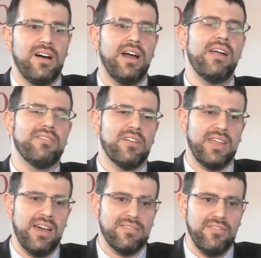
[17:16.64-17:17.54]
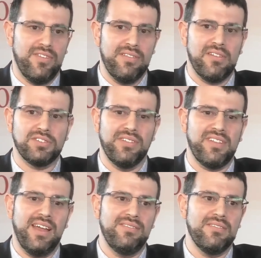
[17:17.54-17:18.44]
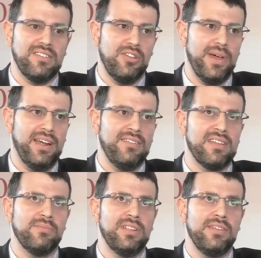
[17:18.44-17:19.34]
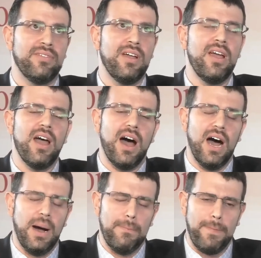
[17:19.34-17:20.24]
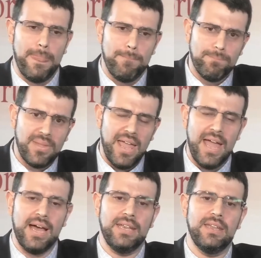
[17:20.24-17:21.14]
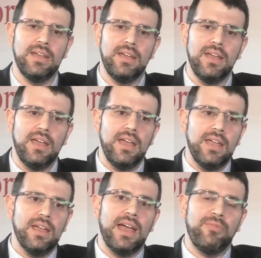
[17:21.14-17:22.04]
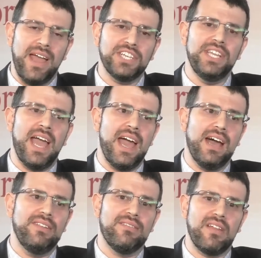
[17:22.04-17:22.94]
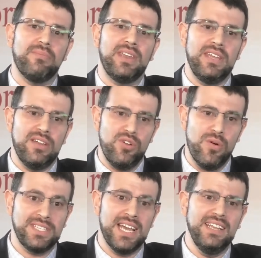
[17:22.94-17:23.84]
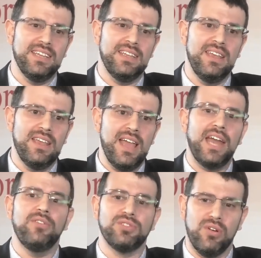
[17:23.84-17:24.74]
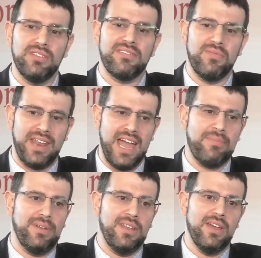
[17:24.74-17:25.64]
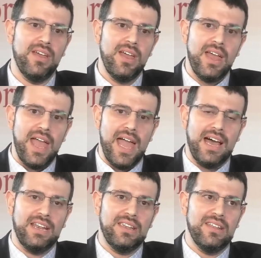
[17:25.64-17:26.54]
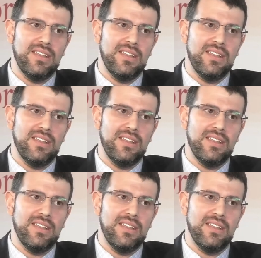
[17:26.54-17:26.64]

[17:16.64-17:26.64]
Arizona Council for the Social Sciences and Humanities, I believe. And we actually had somebody who attended and who told us what happened. And